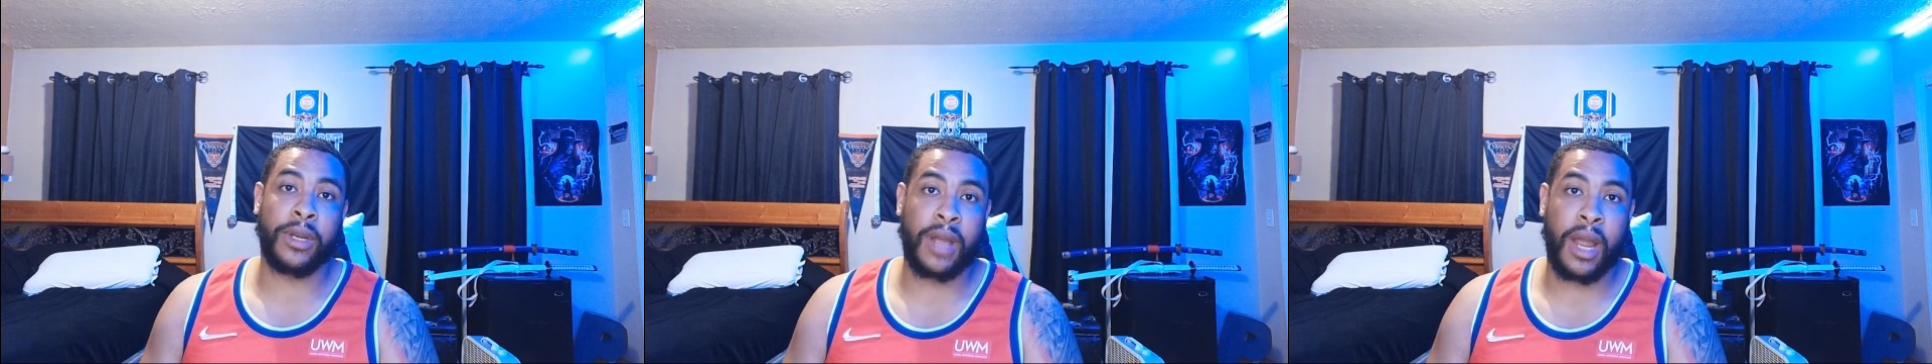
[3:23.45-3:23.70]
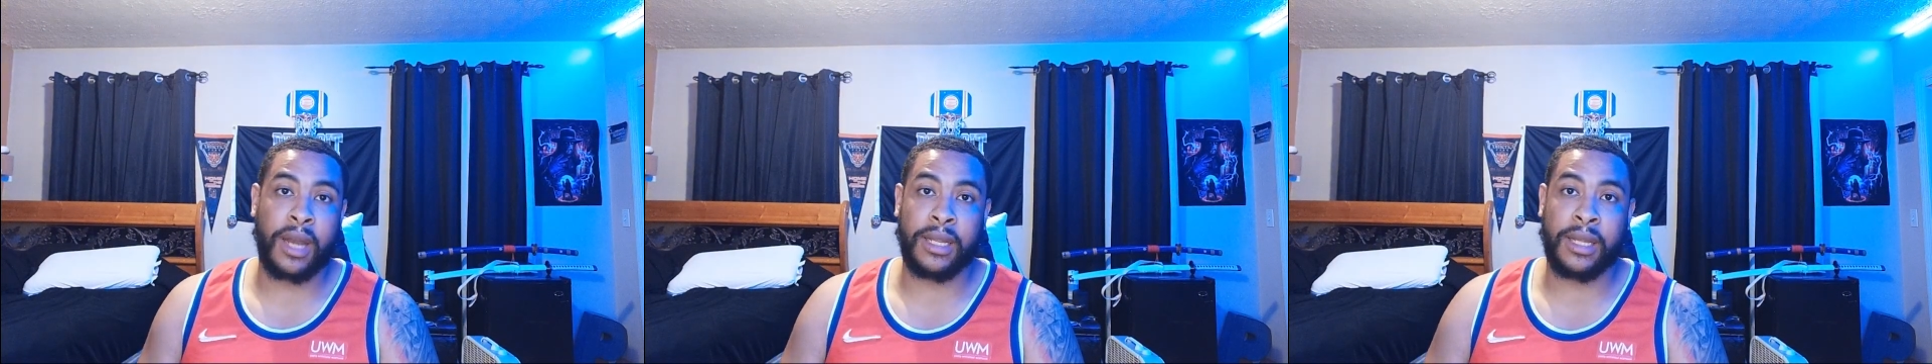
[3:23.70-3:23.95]

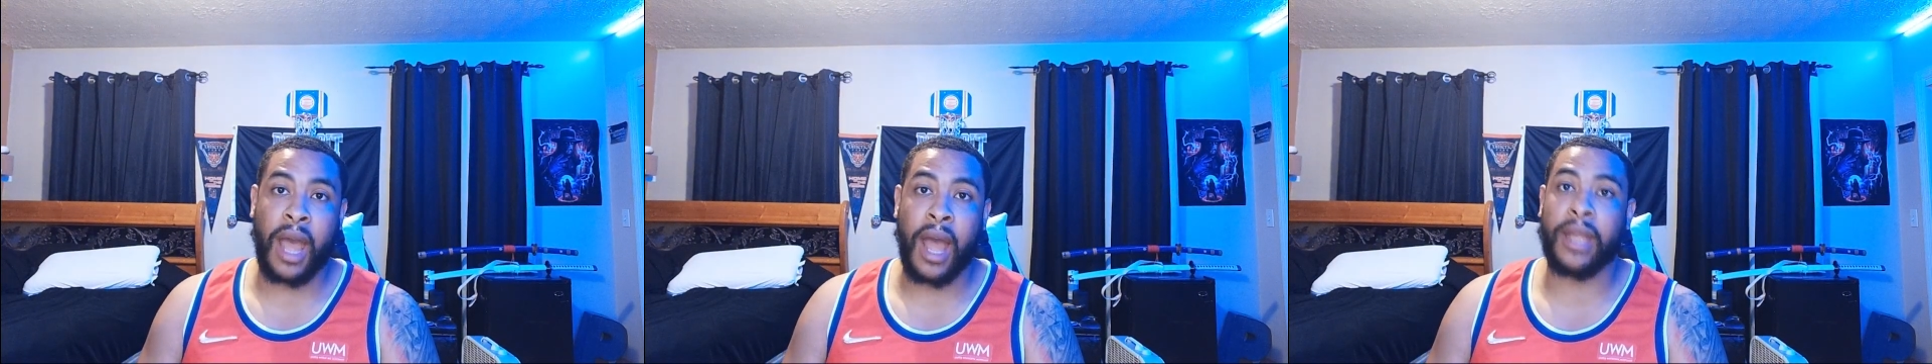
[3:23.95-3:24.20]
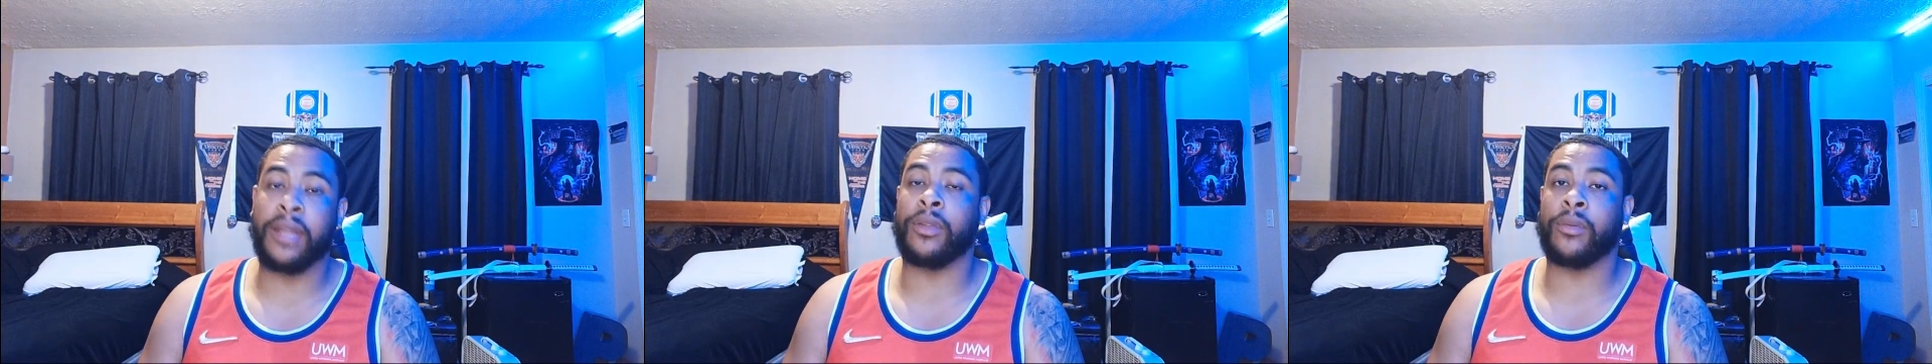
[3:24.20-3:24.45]
90
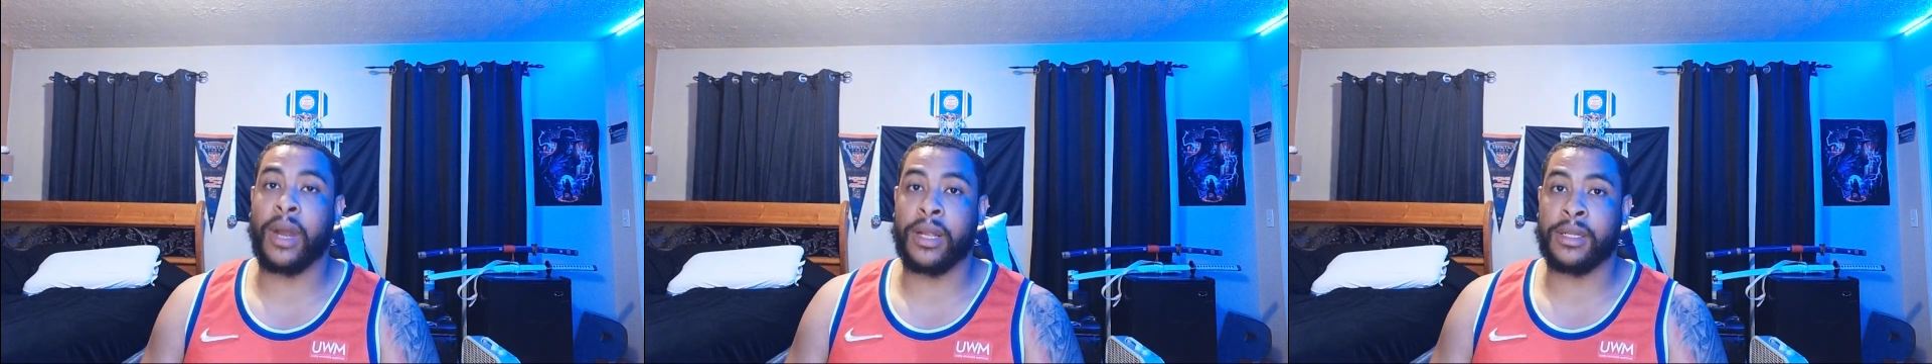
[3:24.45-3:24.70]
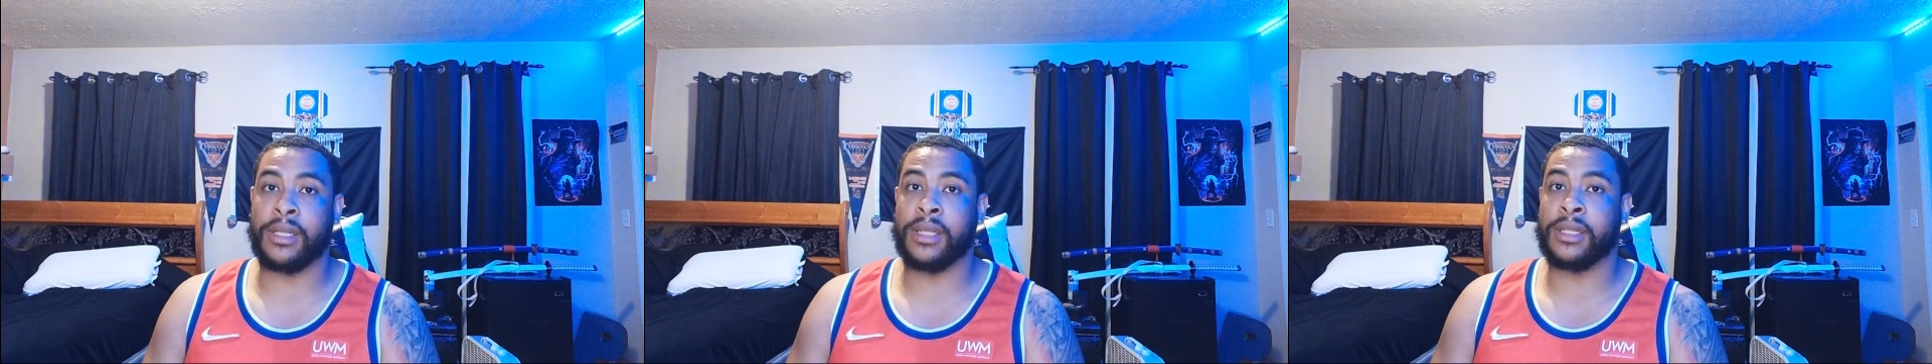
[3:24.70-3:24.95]
guy in the
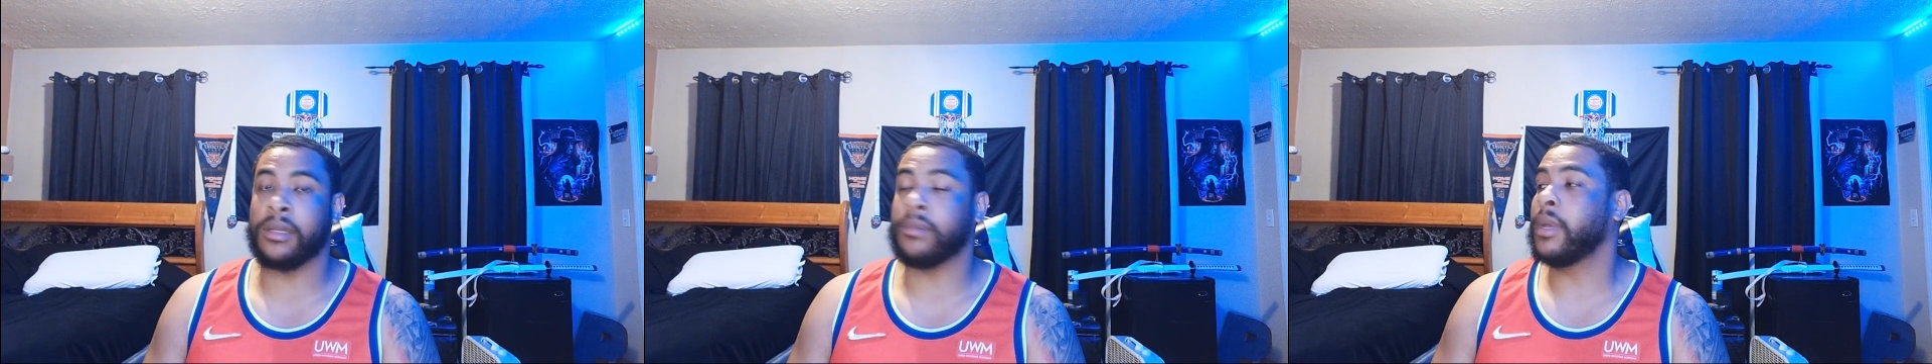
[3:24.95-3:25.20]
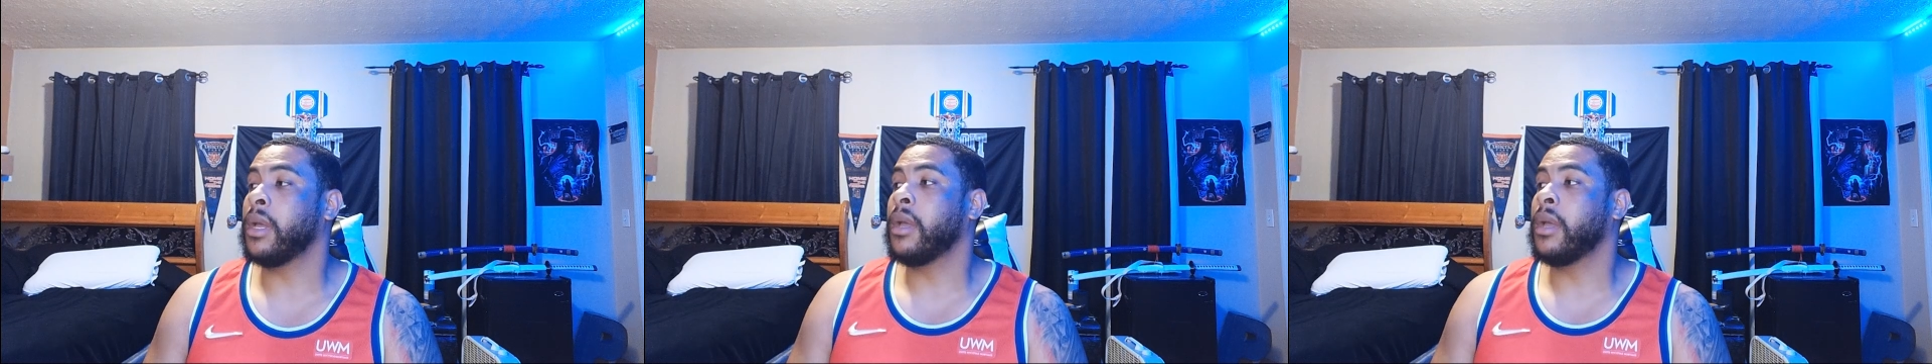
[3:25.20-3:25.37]
right system.